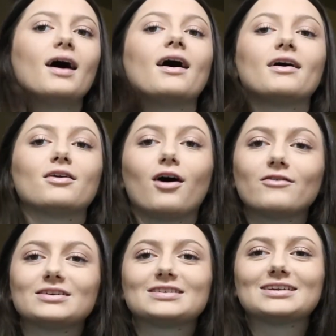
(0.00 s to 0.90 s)

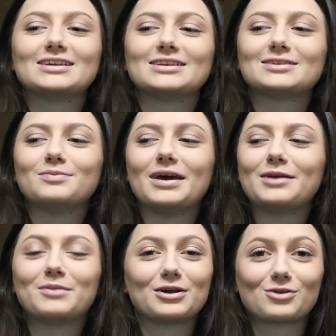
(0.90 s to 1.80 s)
obviously this
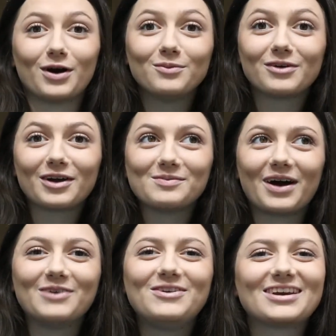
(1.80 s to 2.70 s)
made my job very
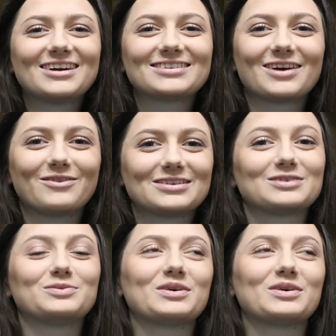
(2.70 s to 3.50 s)
mad because I wasn't